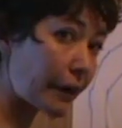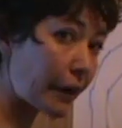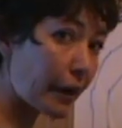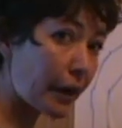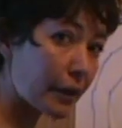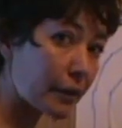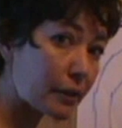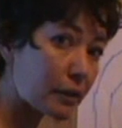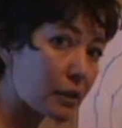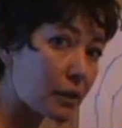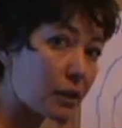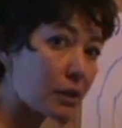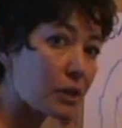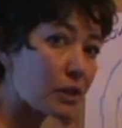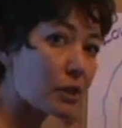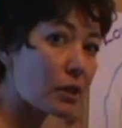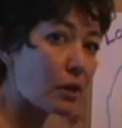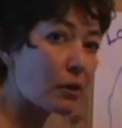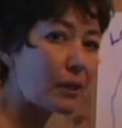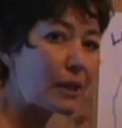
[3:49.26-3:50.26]
God.
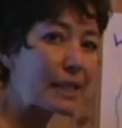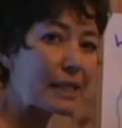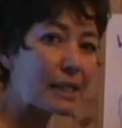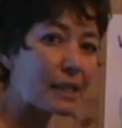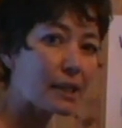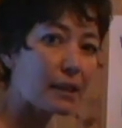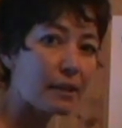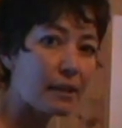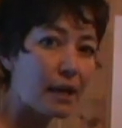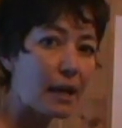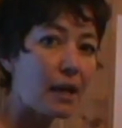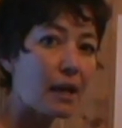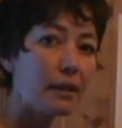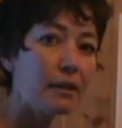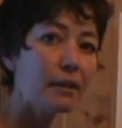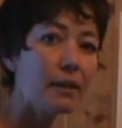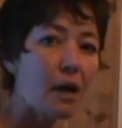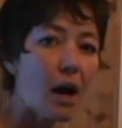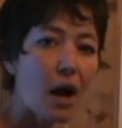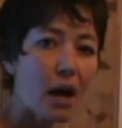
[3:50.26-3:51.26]
So the
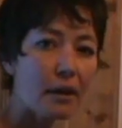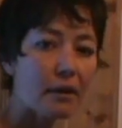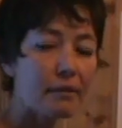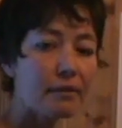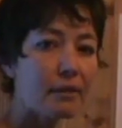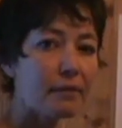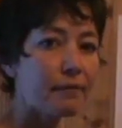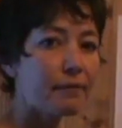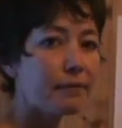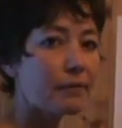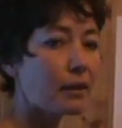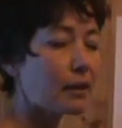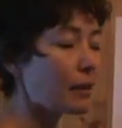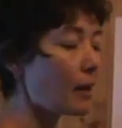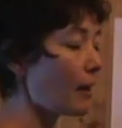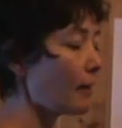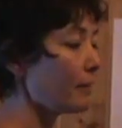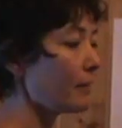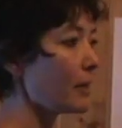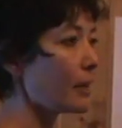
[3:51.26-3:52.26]
God
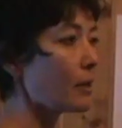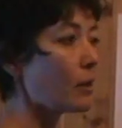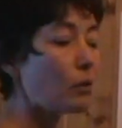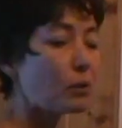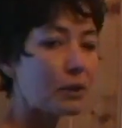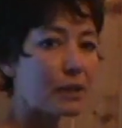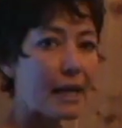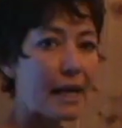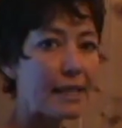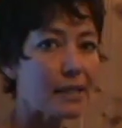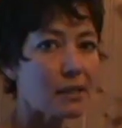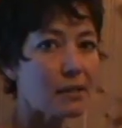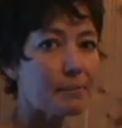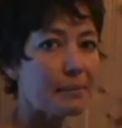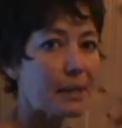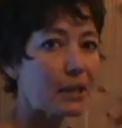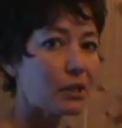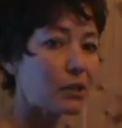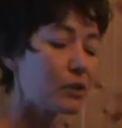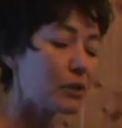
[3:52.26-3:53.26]
of the Old
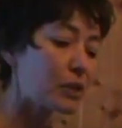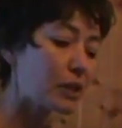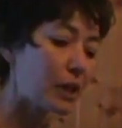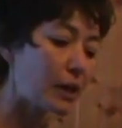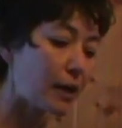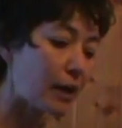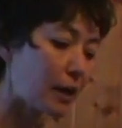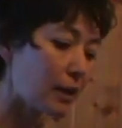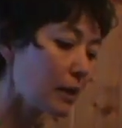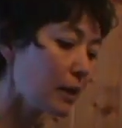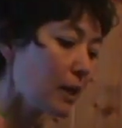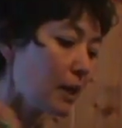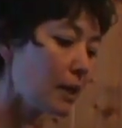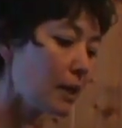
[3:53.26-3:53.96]
Testament, who's gonna,